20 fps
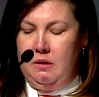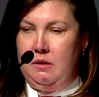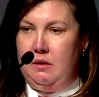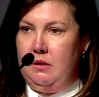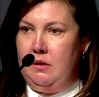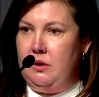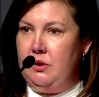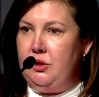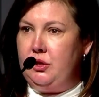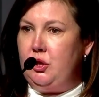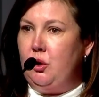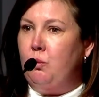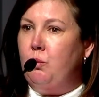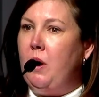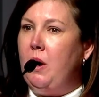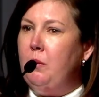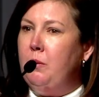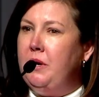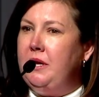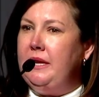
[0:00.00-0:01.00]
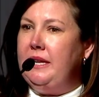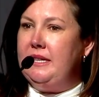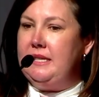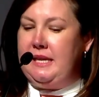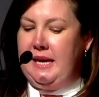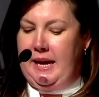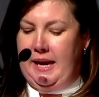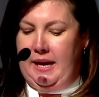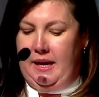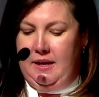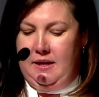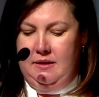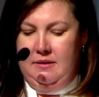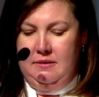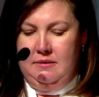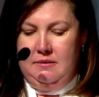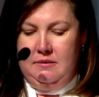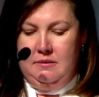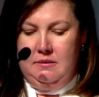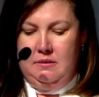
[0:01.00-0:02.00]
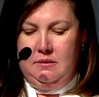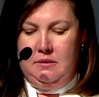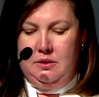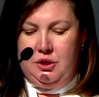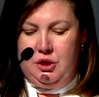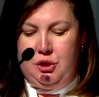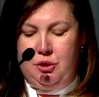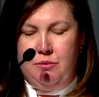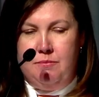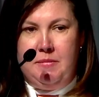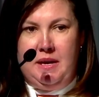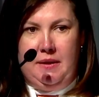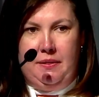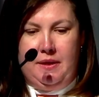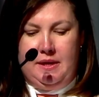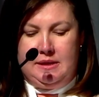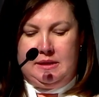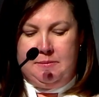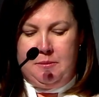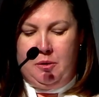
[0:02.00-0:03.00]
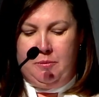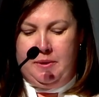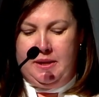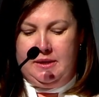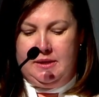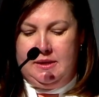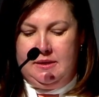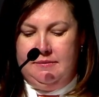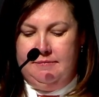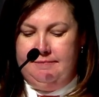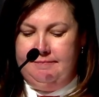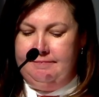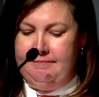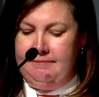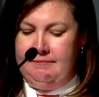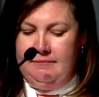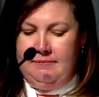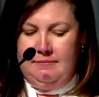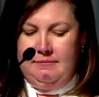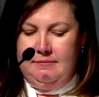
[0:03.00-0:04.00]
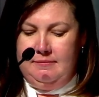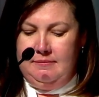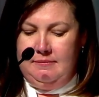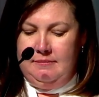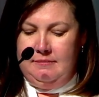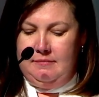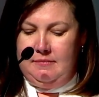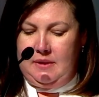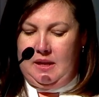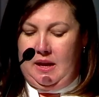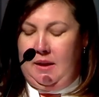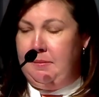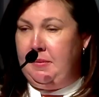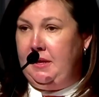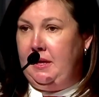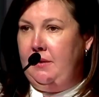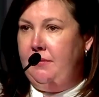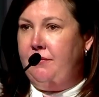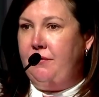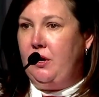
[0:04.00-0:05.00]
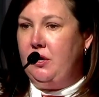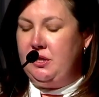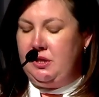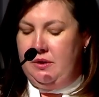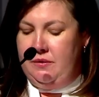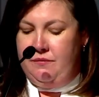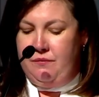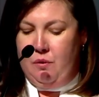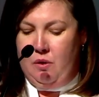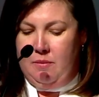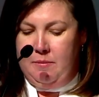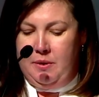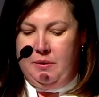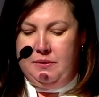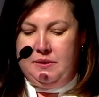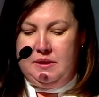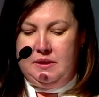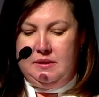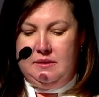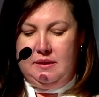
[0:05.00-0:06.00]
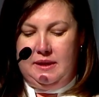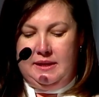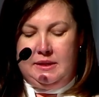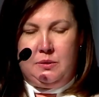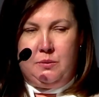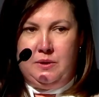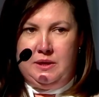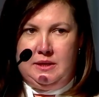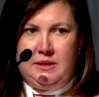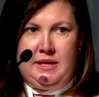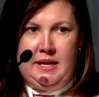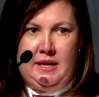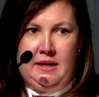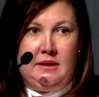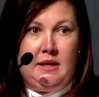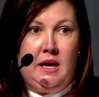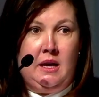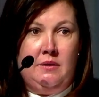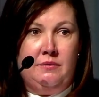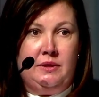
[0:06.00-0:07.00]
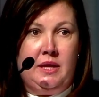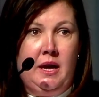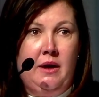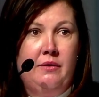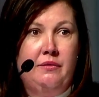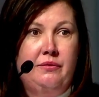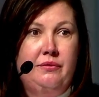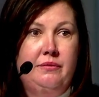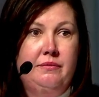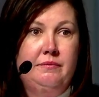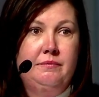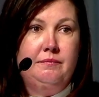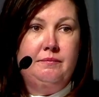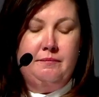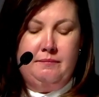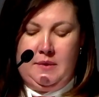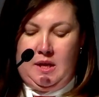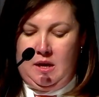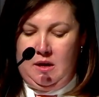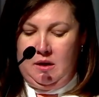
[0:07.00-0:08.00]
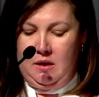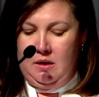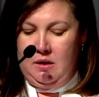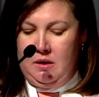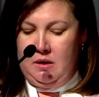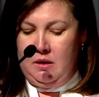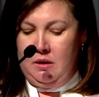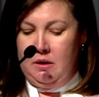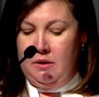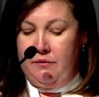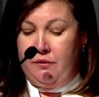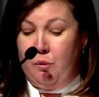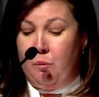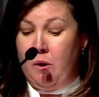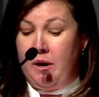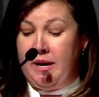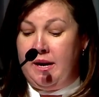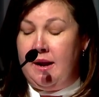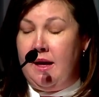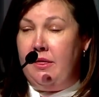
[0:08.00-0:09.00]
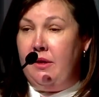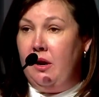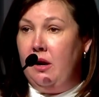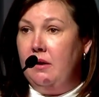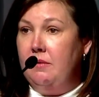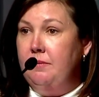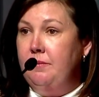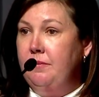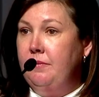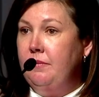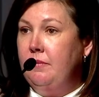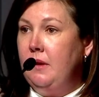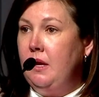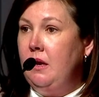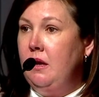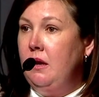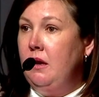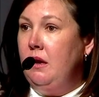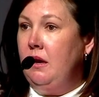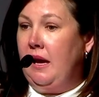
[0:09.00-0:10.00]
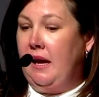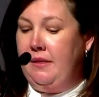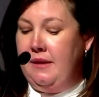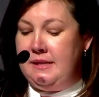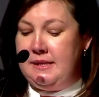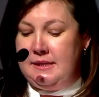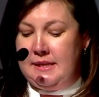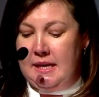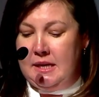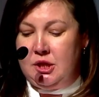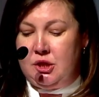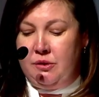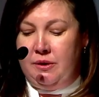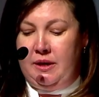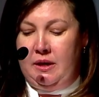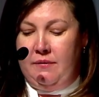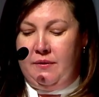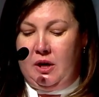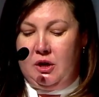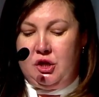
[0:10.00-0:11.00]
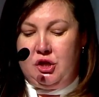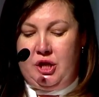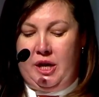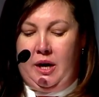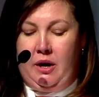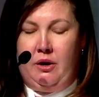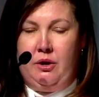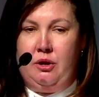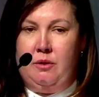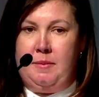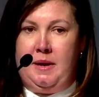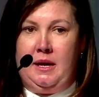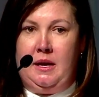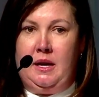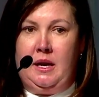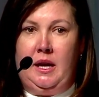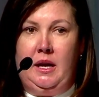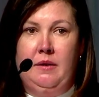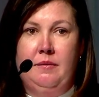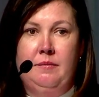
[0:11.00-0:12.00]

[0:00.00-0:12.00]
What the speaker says: So what will it take to meet this moment? I believe first and foremost, it's going to take a lot of love for one another and the centering of our shared humanity,